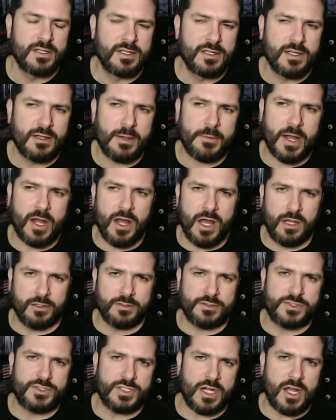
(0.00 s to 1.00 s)
about
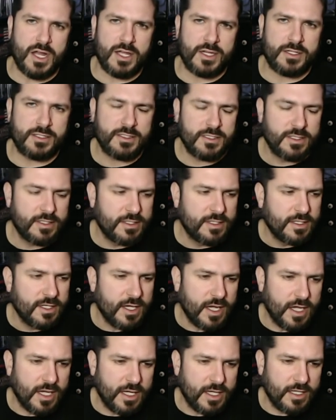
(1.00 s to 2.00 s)
Elton John.
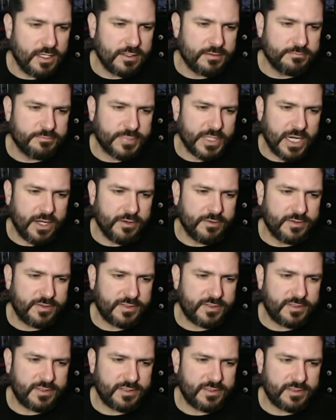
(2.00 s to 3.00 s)
But I
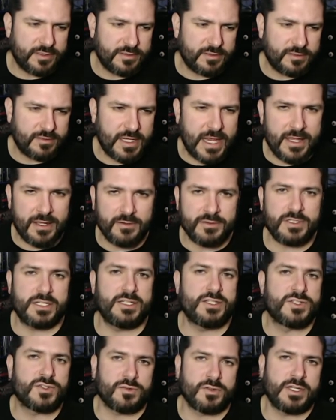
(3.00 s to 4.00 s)
was
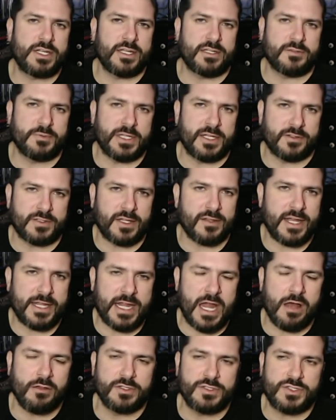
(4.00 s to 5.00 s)
intrigued because I like
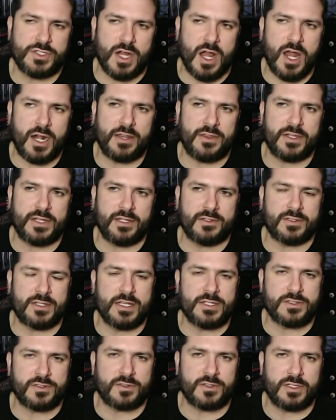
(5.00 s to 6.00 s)
Elton John. I think he's an
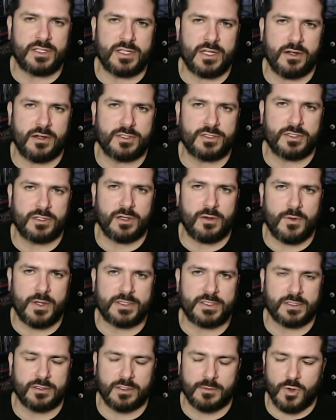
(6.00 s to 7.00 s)
interesting character, and I
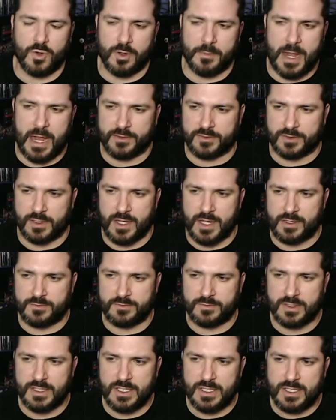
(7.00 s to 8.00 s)
want to learn more about his
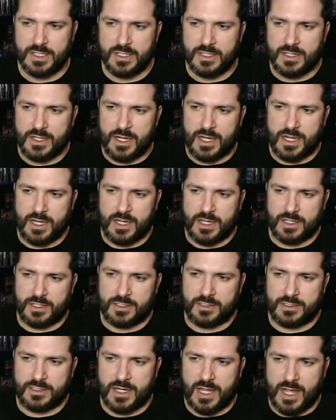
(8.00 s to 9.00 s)
life.
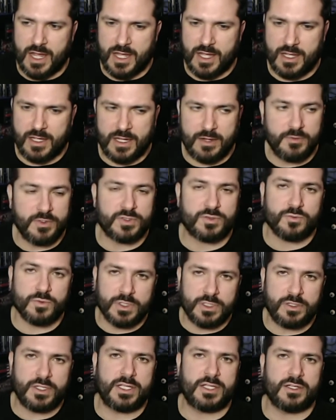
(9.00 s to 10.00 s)
And it was
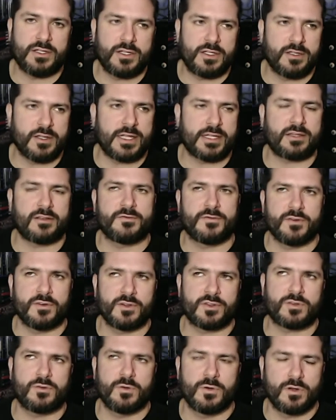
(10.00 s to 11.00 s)
really good. Like the
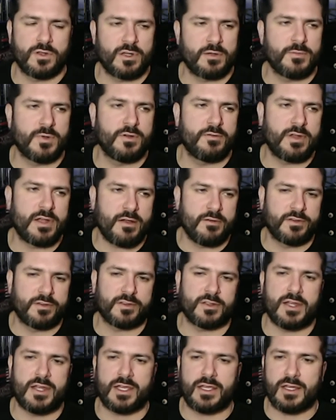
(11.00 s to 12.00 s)
first quarter of the movie, I was
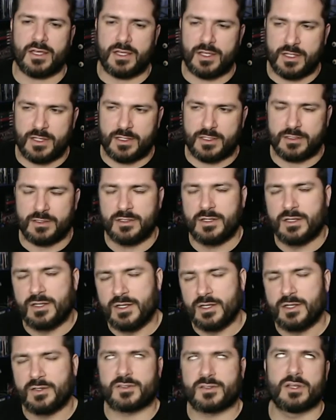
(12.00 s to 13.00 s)
like,
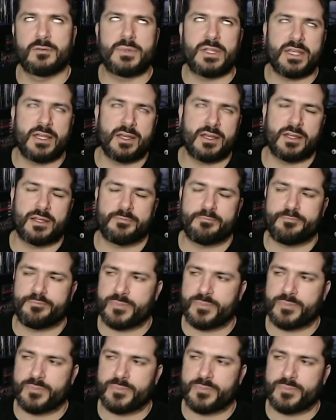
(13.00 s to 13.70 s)
it's going to be a